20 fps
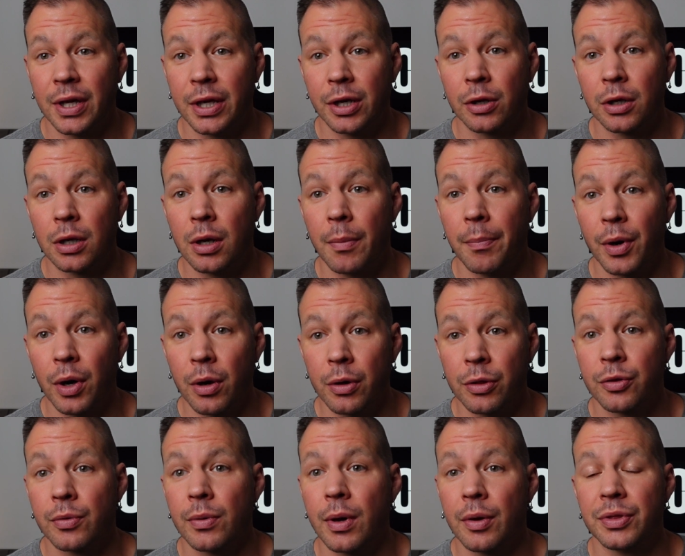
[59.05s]
that you're gonna
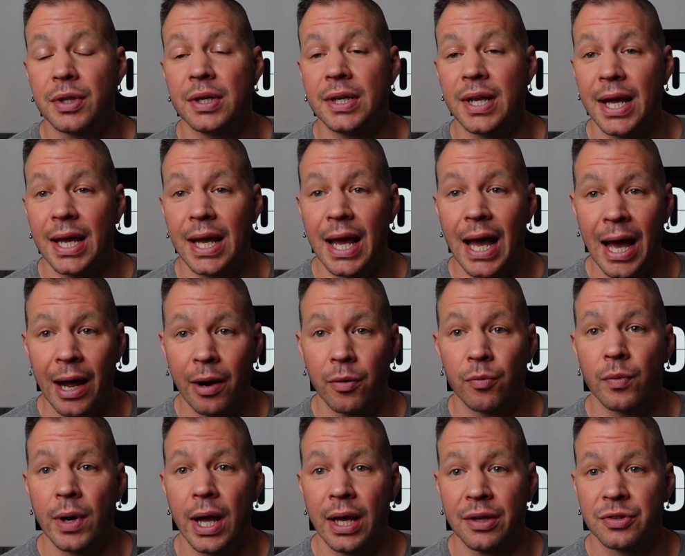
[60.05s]
burn throughout the day at
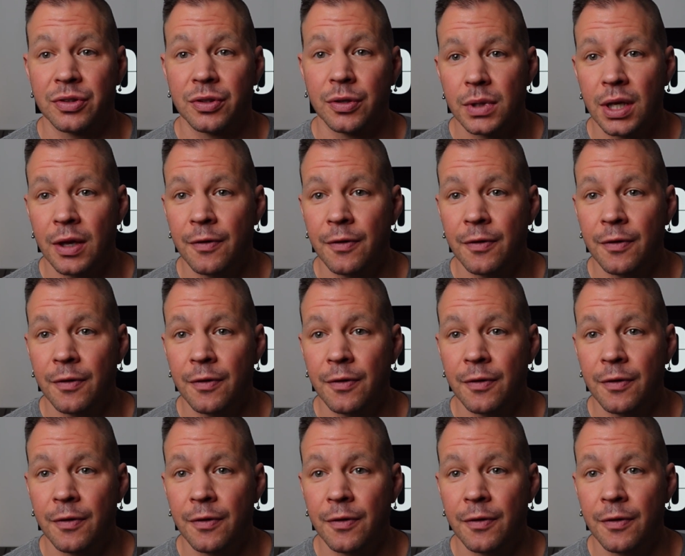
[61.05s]
rest.